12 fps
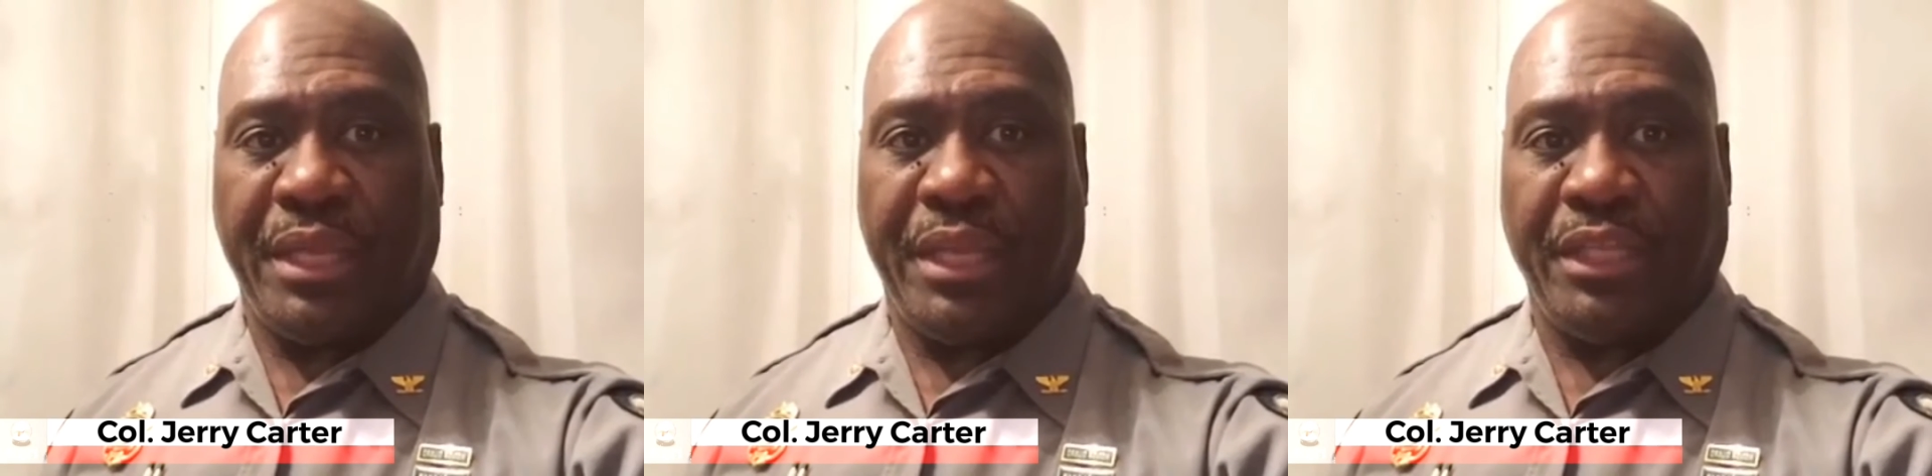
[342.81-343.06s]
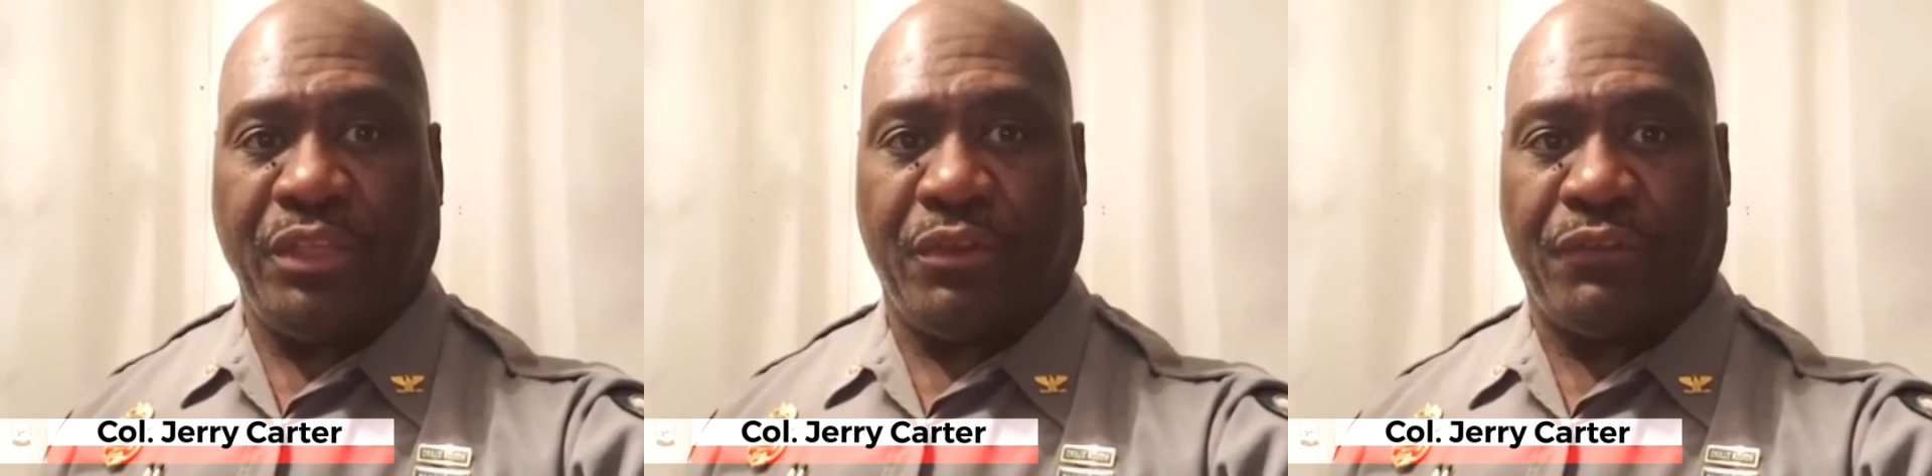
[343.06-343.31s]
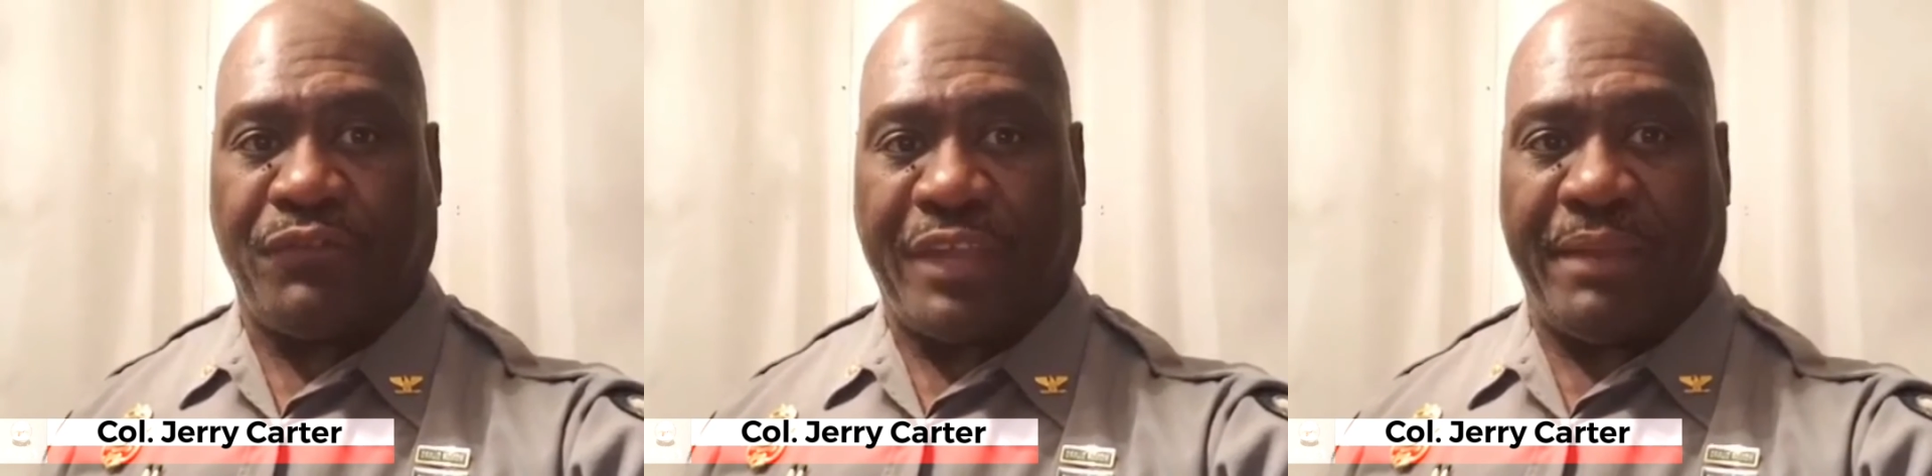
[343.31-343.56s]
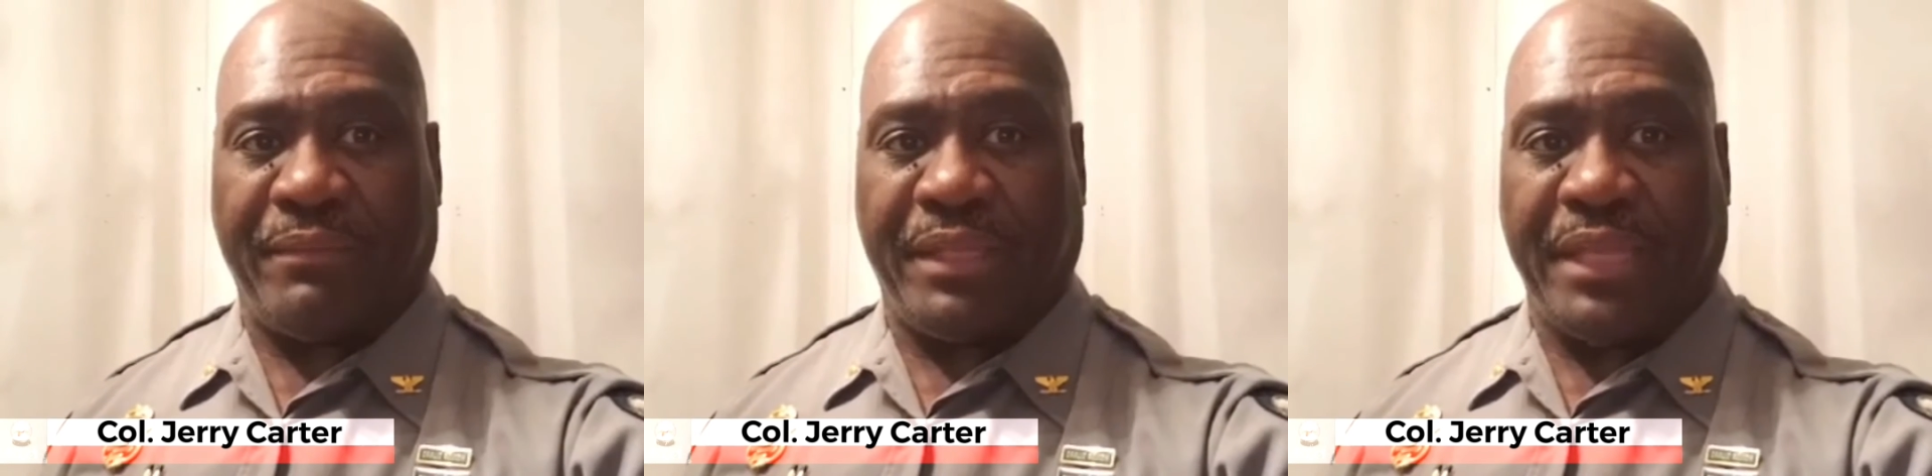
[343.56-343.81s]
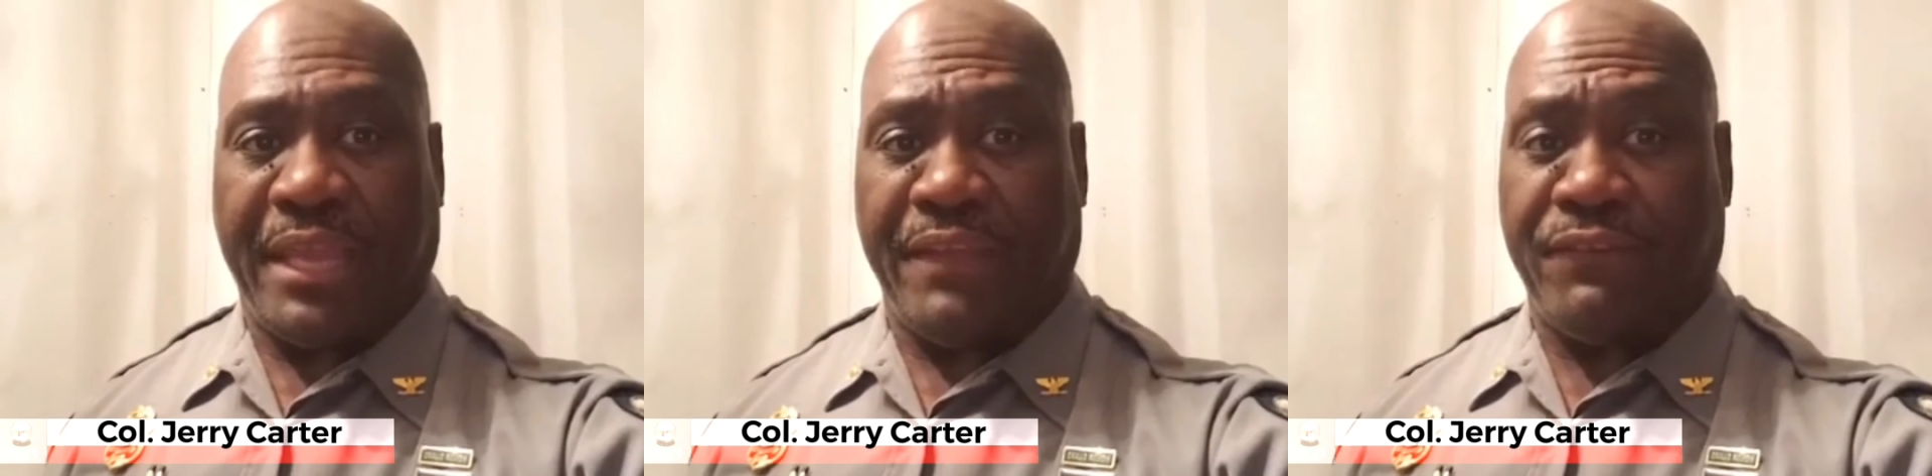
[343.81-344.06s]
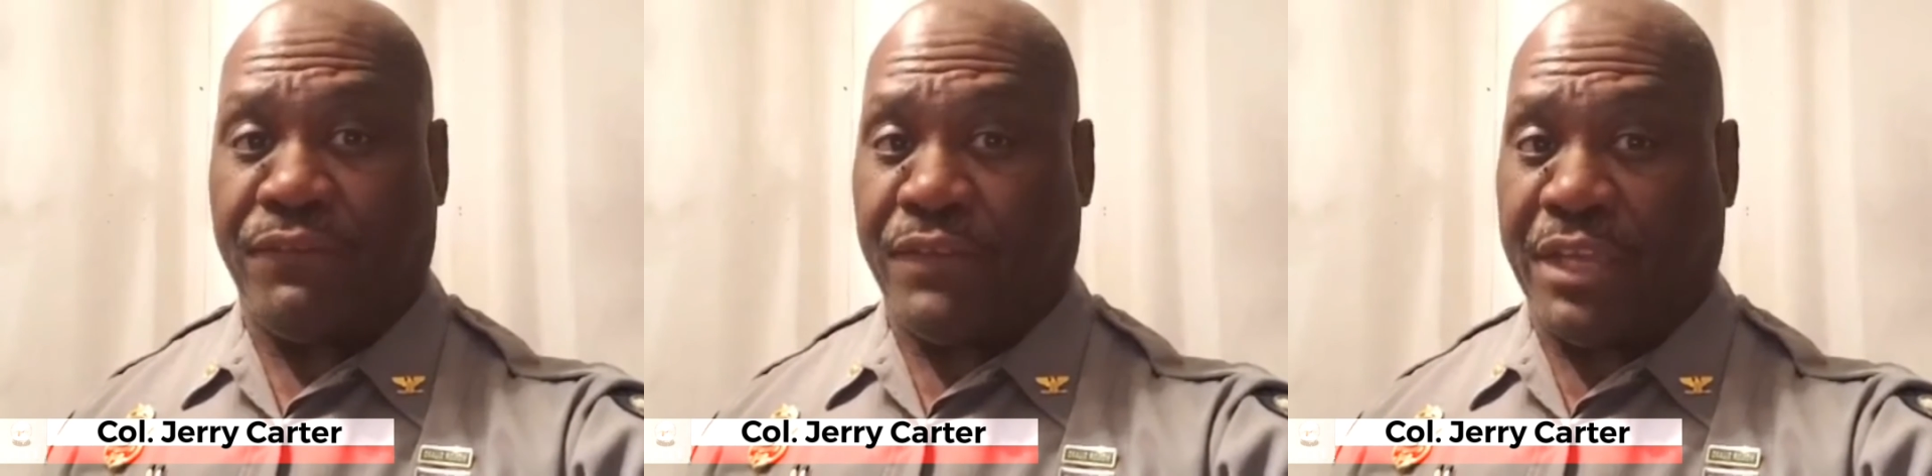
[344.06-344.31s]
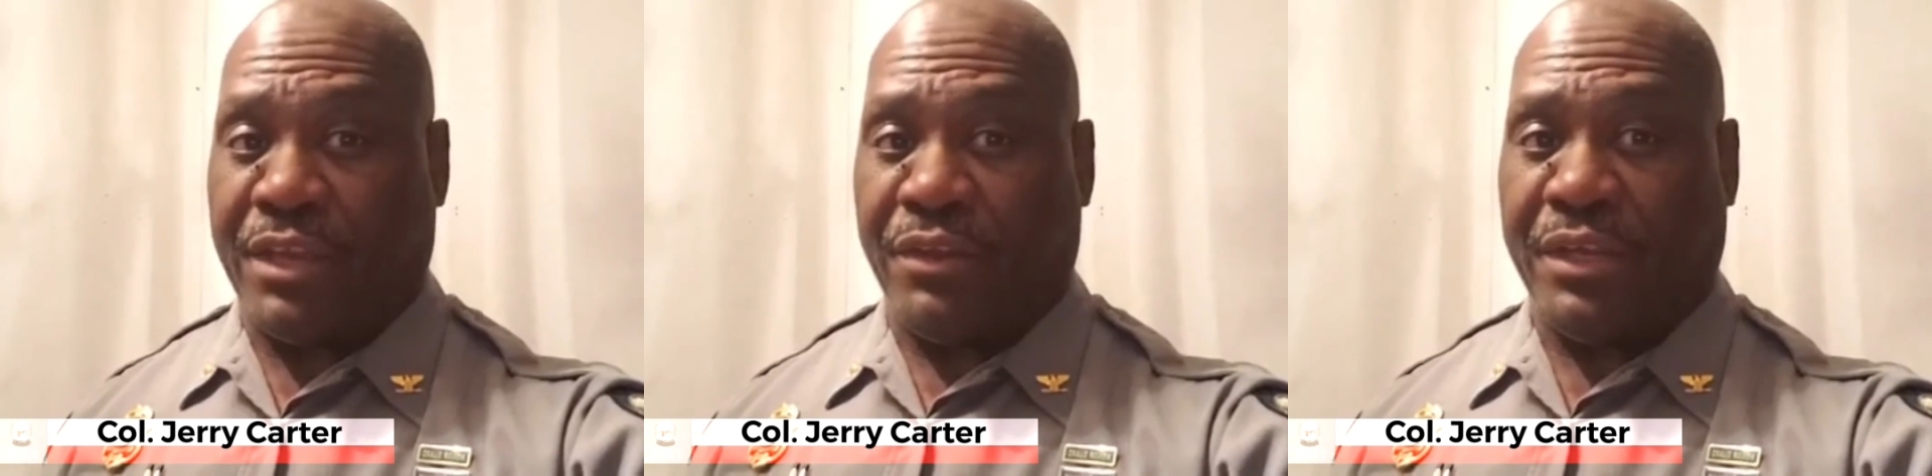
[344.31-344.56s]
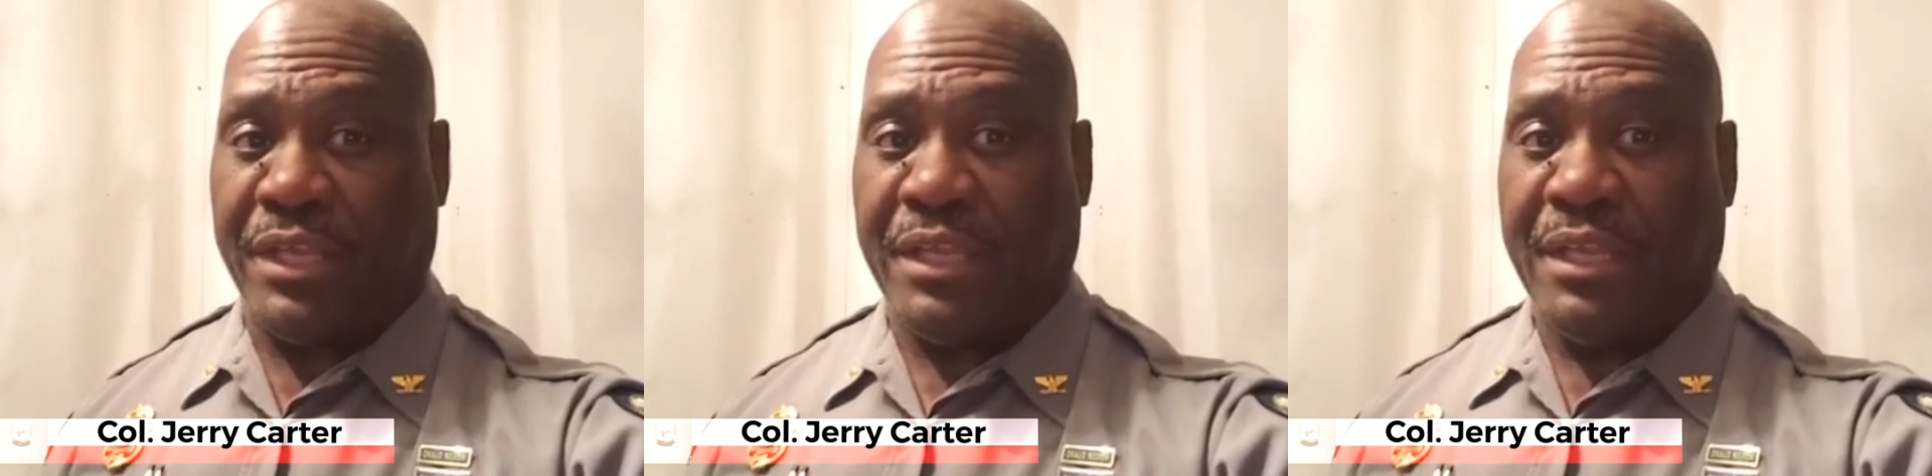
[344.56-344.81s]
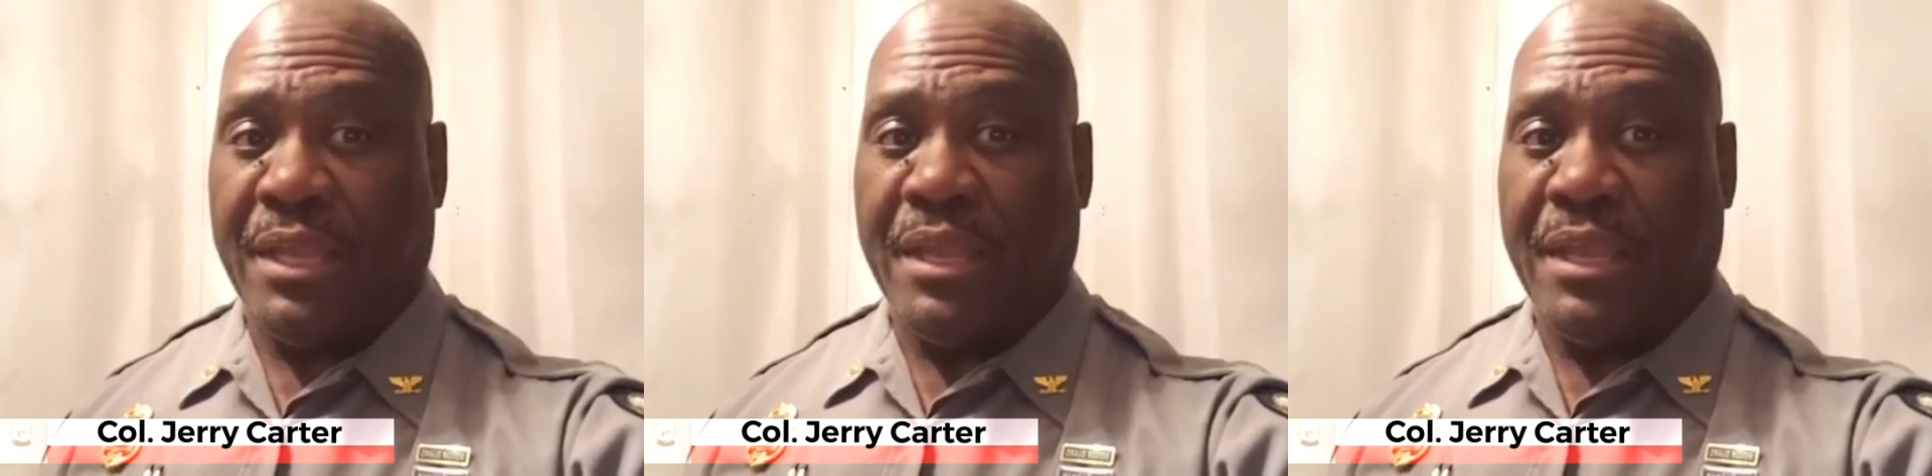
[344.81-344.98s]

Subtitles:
and your family a very